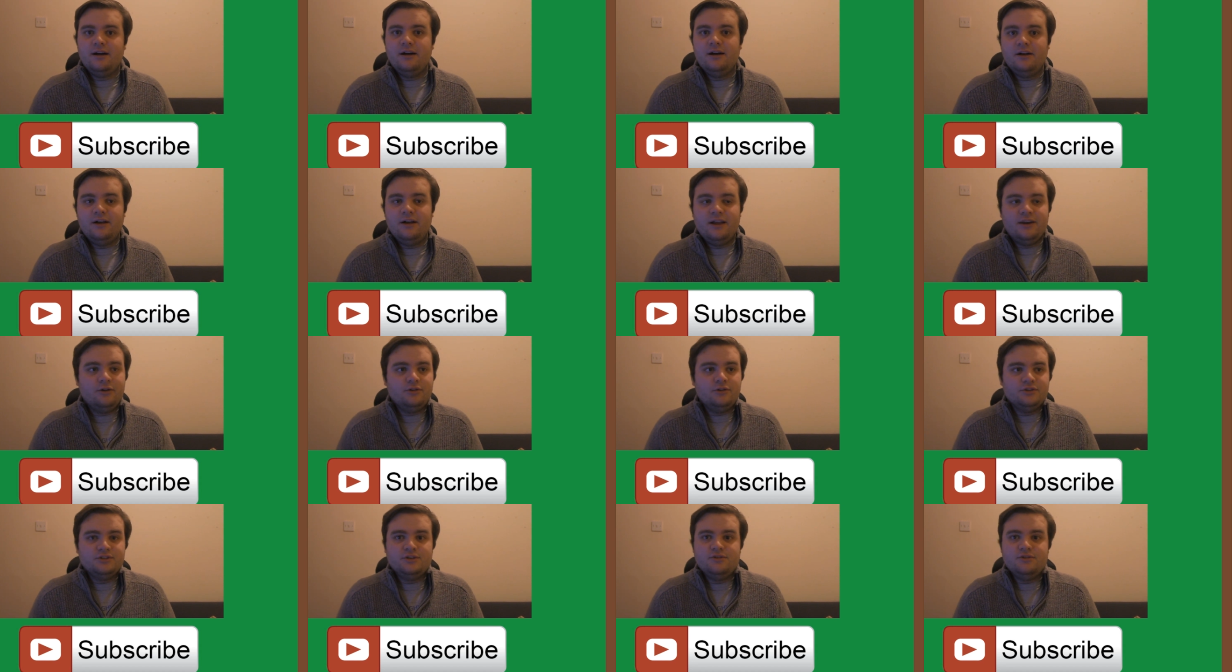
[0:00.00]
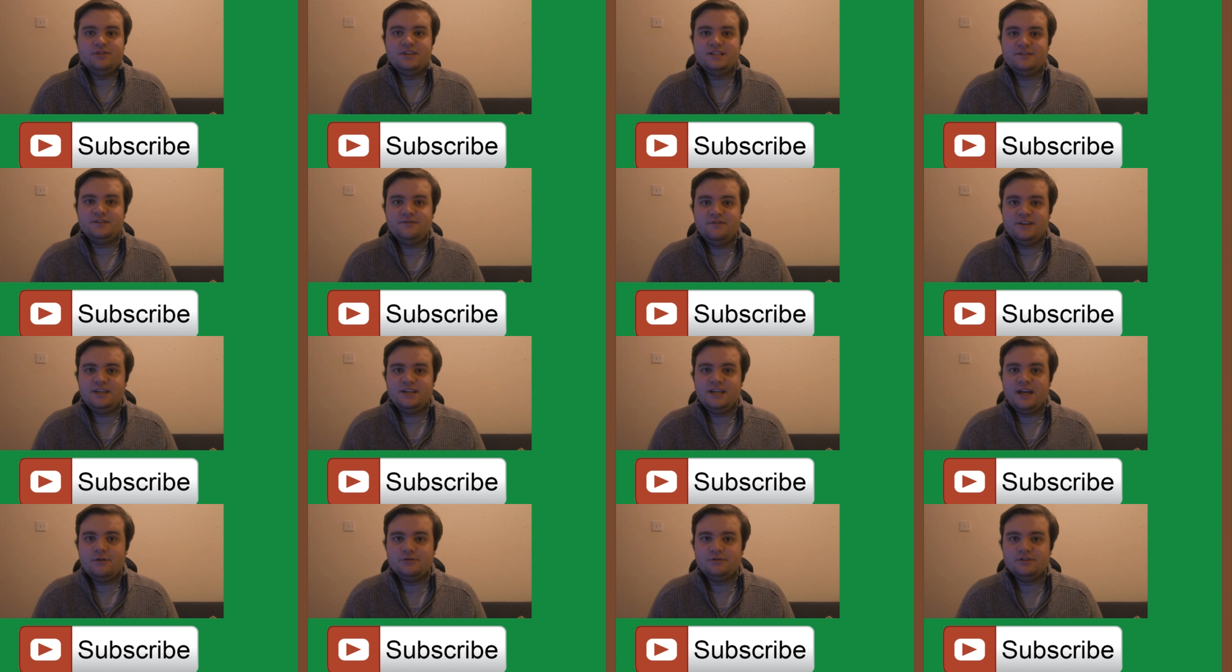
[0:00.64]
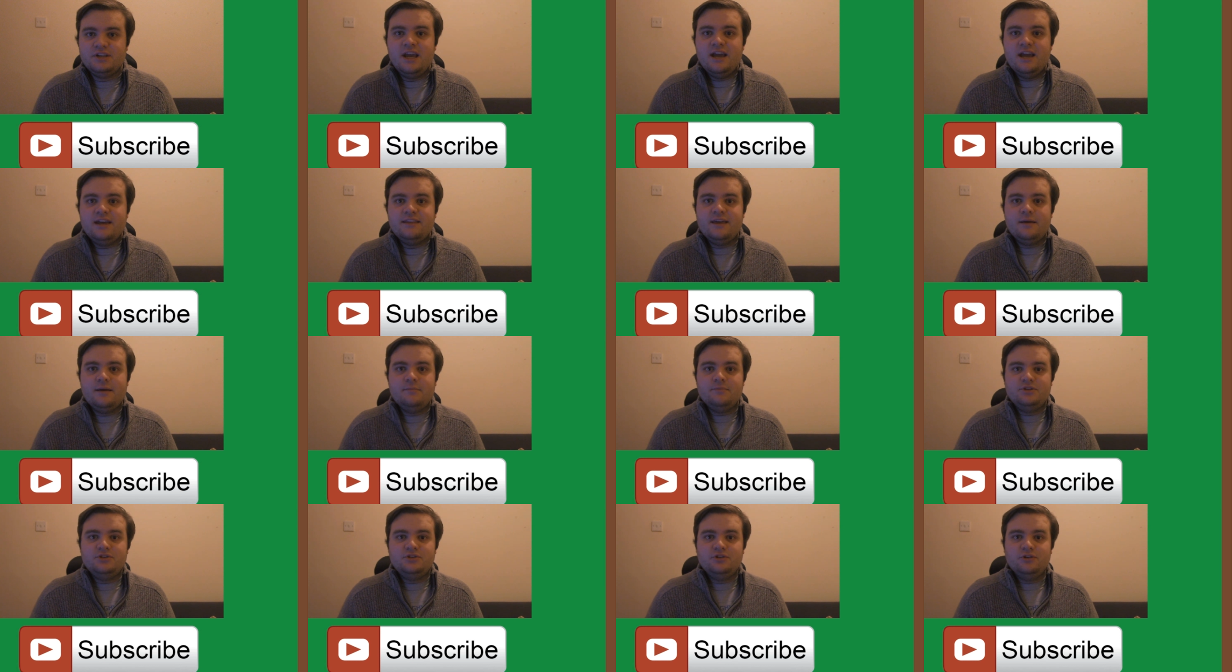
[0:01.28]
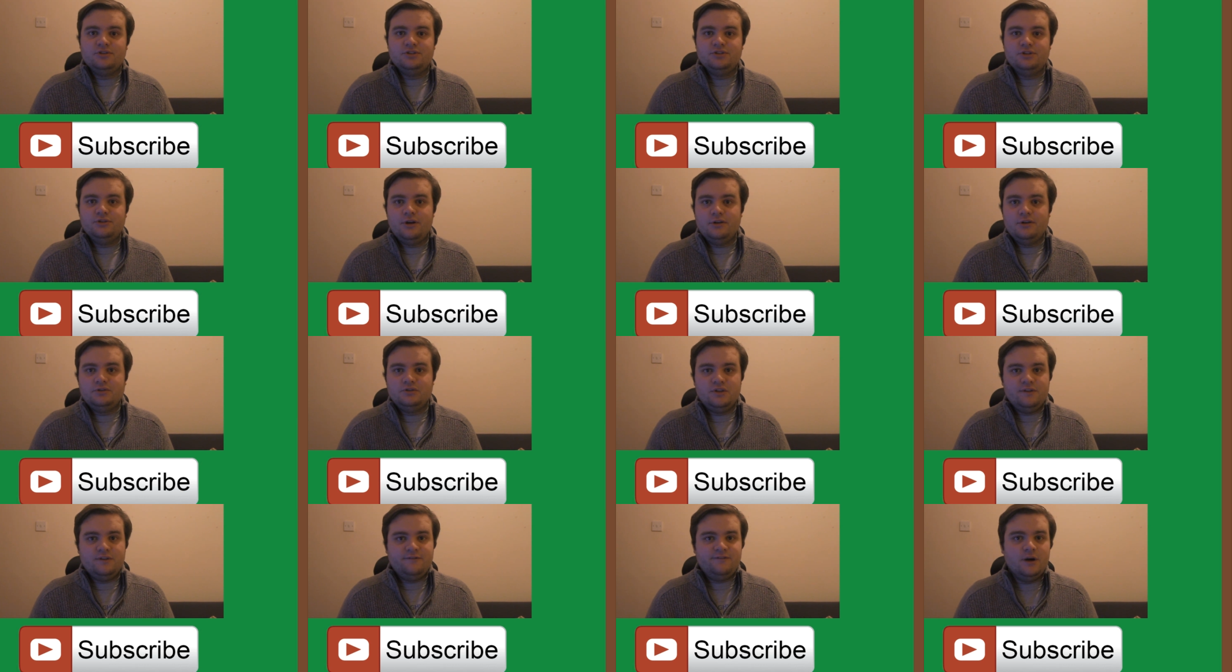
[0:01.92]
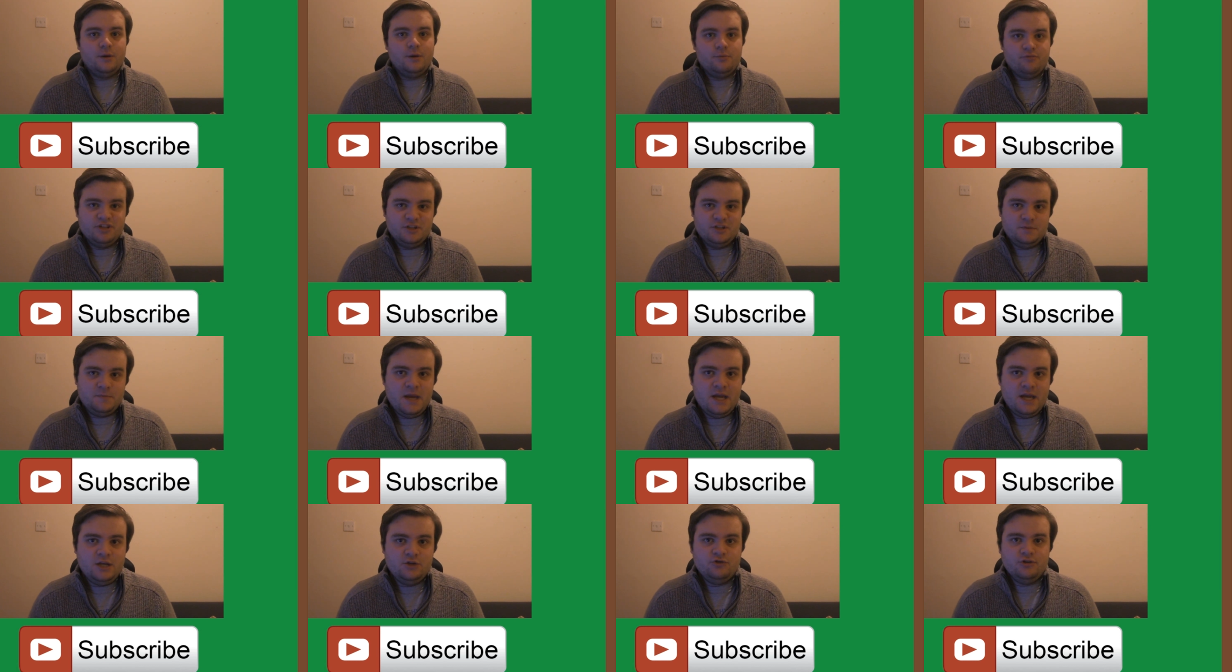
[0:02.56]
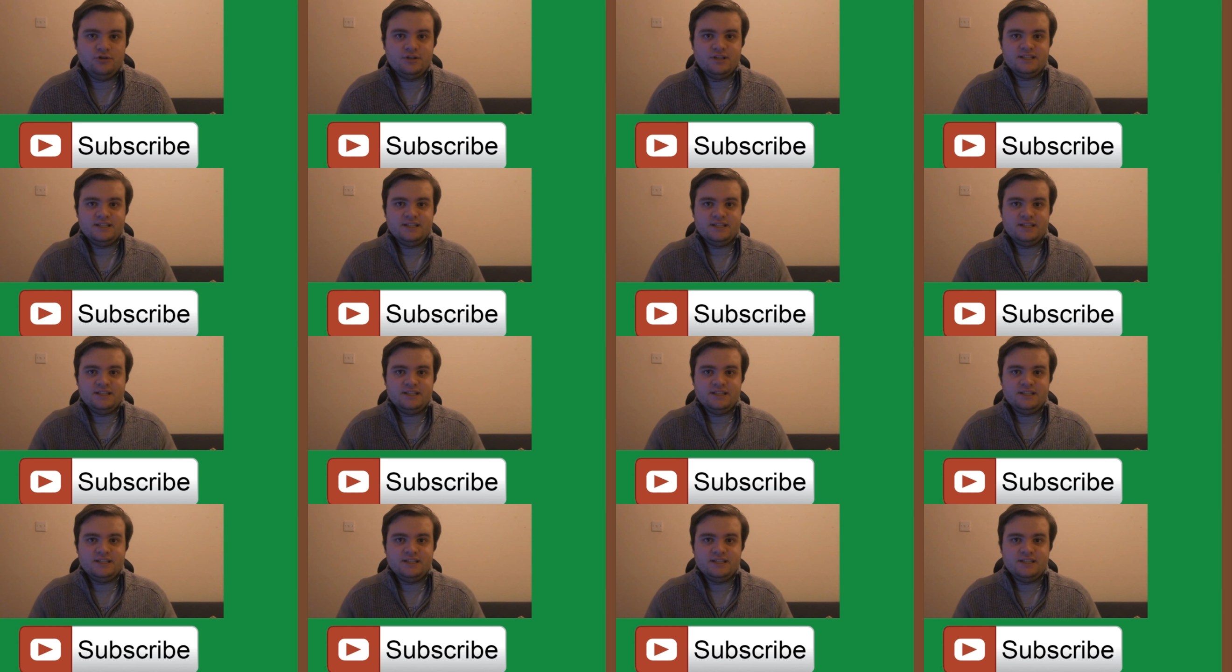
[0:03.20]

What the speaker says: and also these videos, then be sure to go to the Film Brits Patreon.